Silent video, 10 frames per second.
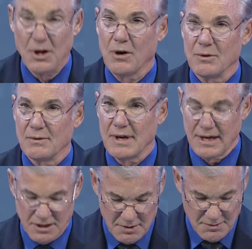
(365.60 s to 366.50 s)
No,
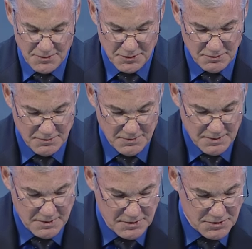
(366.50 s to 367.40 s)
I agree with you
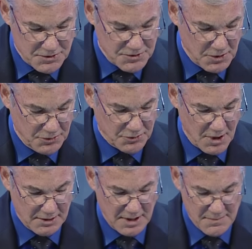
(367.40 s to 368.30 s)
so
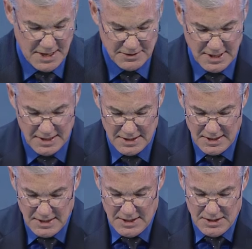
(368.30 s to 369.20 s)
strongly about that.
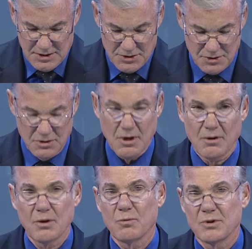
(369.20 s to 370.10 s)
Did you
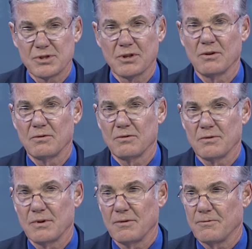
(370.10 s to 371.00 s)
know that we're still
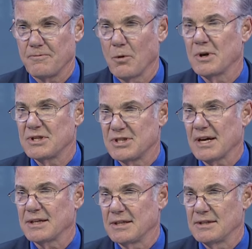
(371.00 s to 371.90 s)

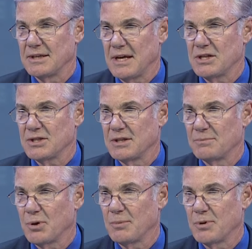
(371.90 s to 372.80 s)
42nd in the nation
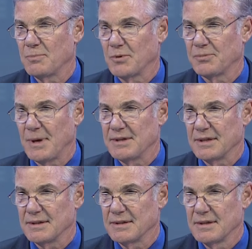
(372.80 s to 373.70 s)
in per pupil
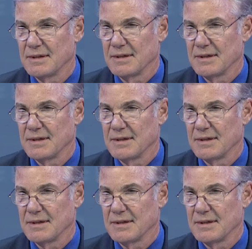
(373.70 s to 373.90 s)
spending?